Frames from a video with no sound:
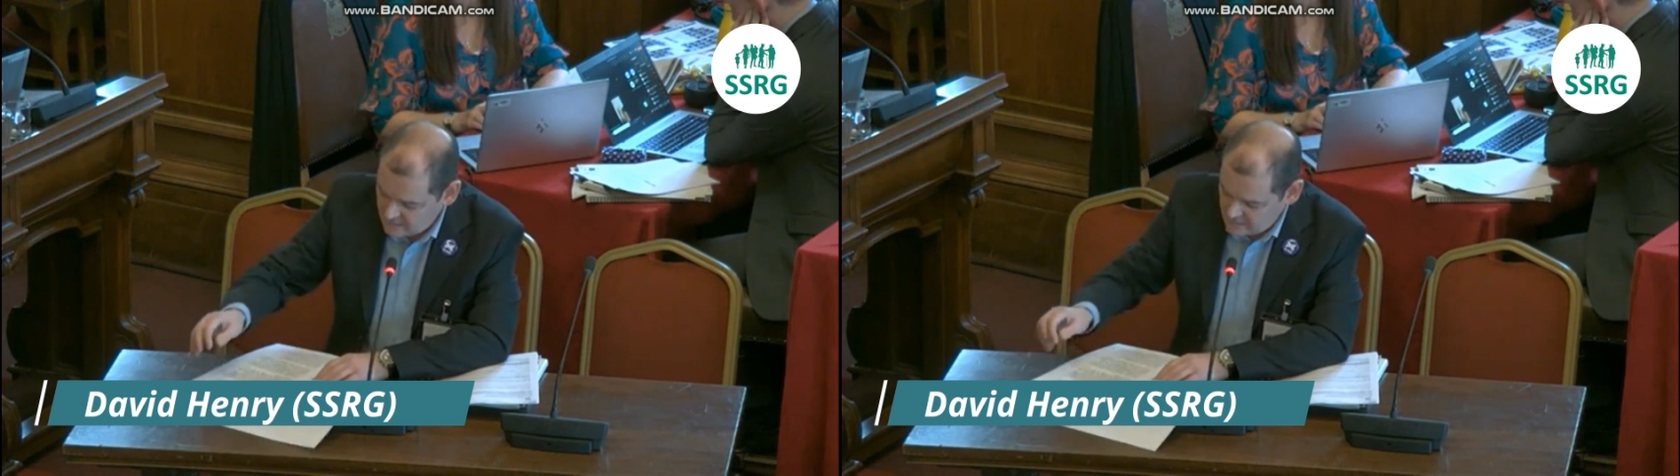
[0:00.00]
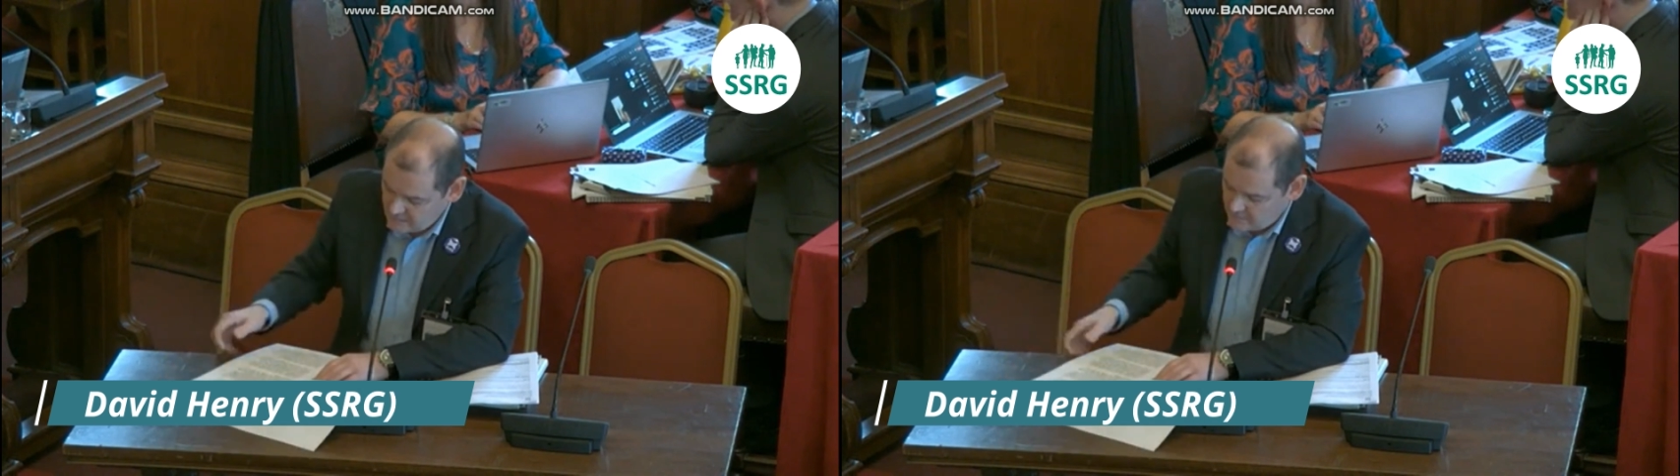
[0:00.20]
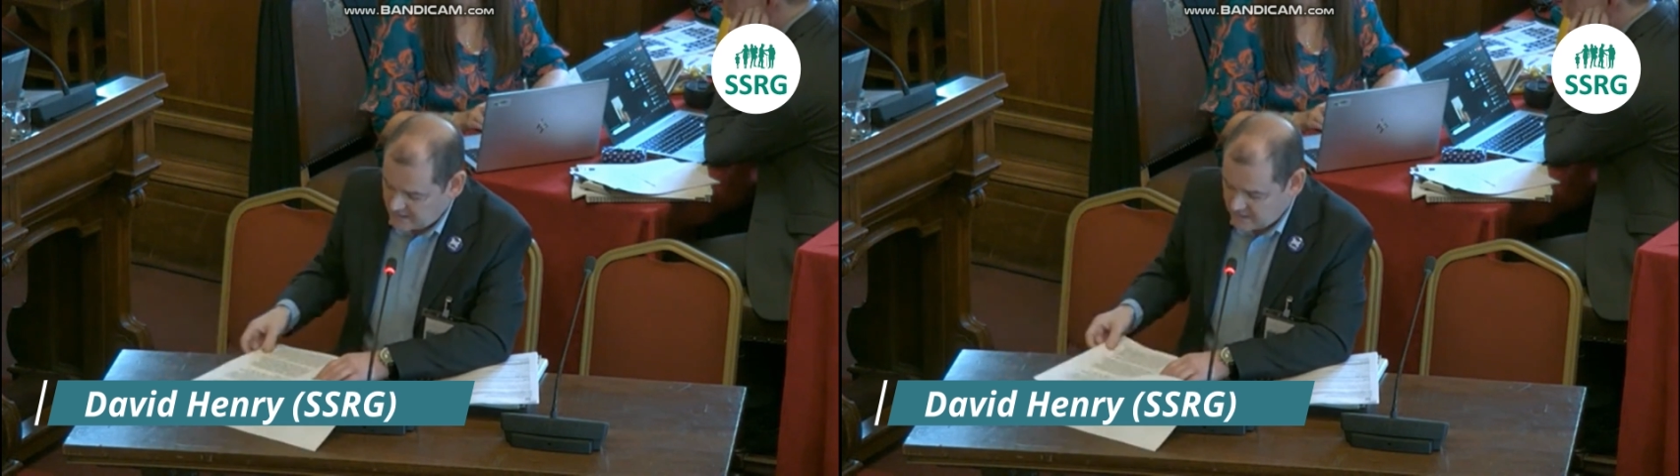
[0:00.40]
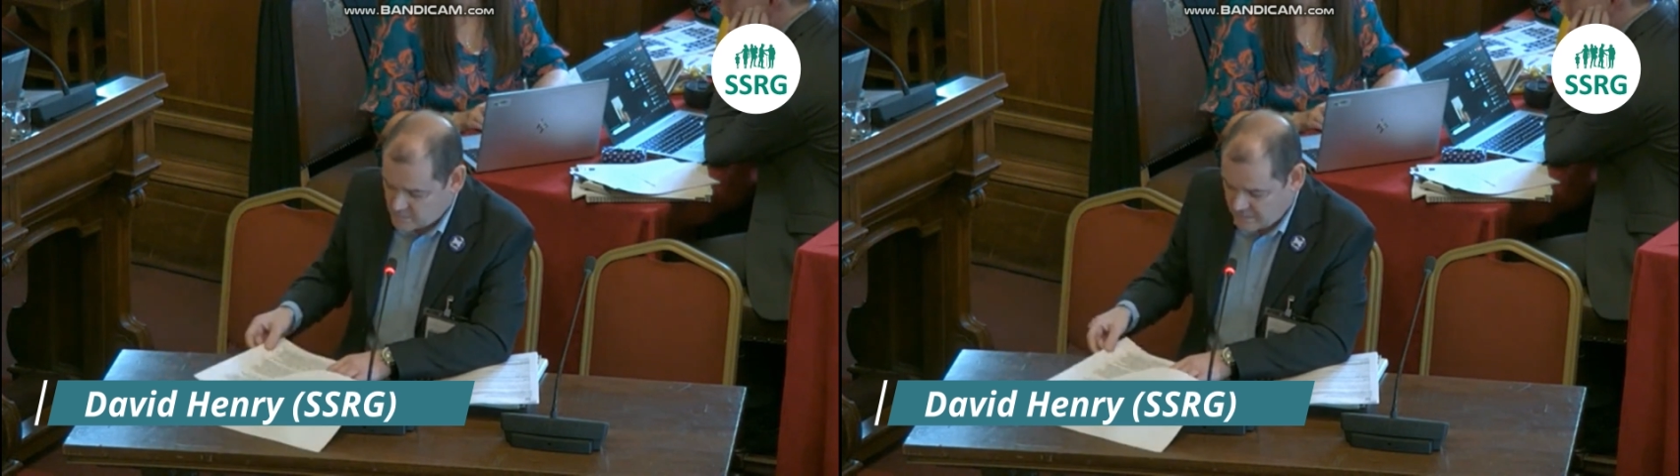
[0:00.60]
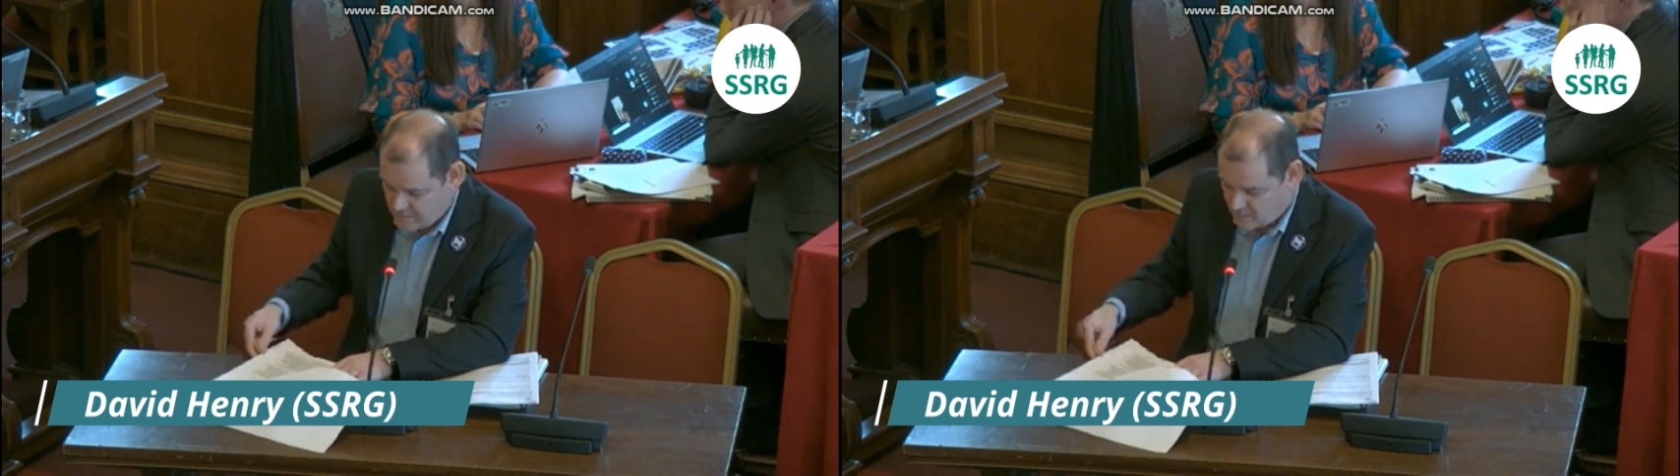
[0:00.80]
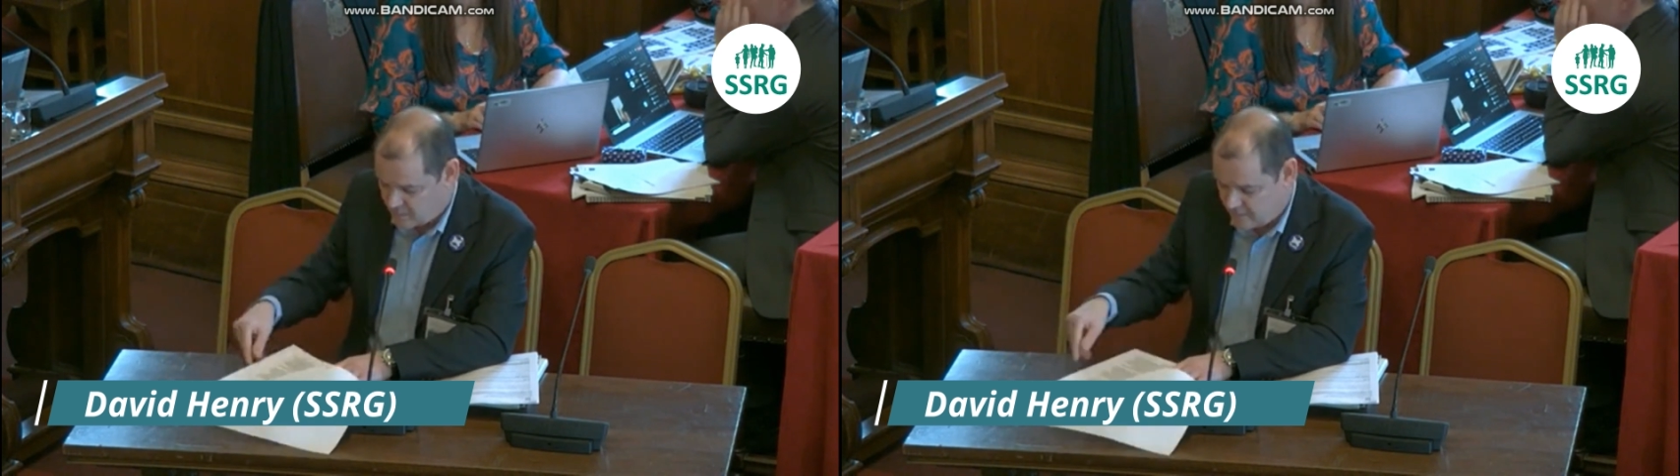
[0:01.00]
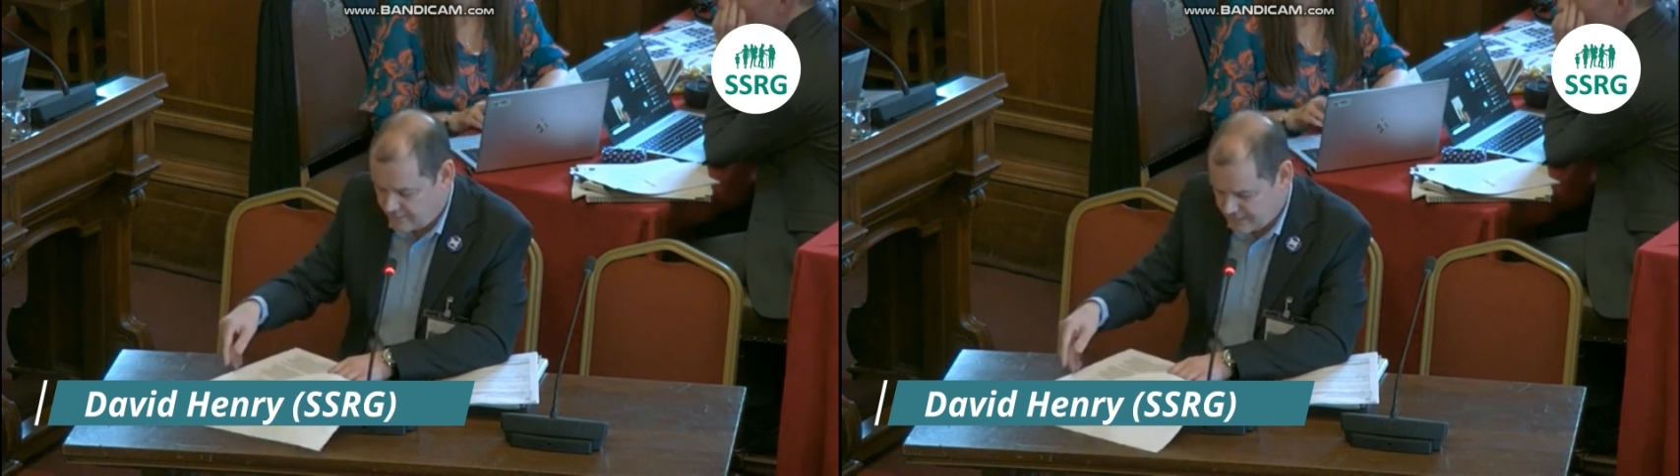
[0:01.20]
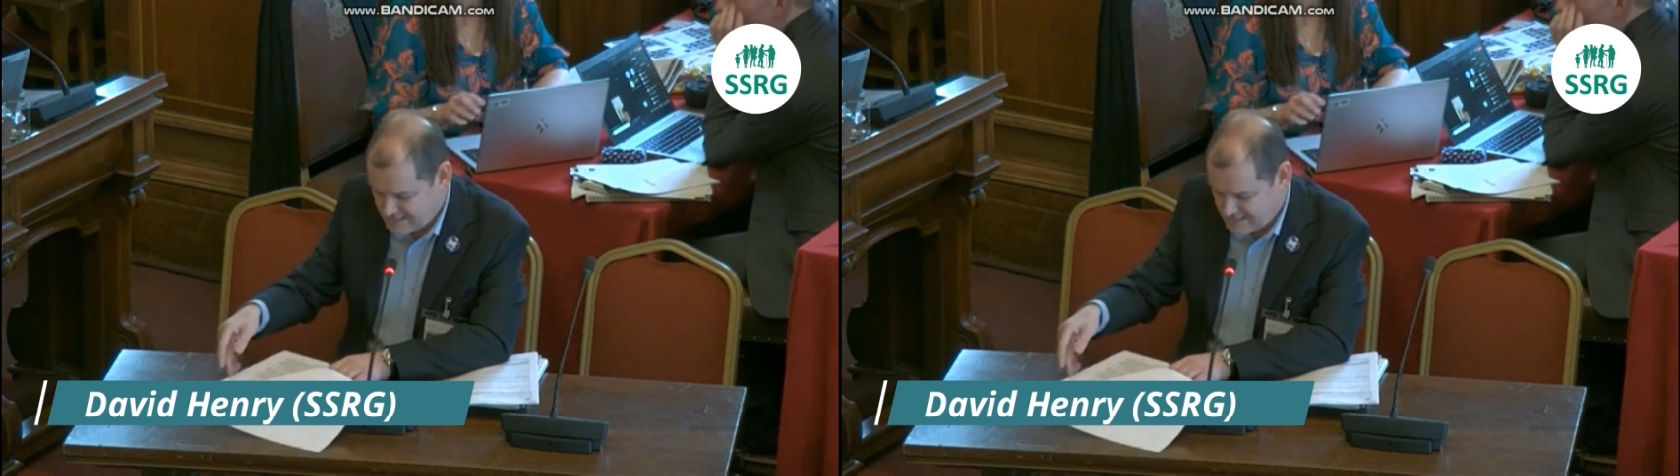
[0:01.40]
But as we know, that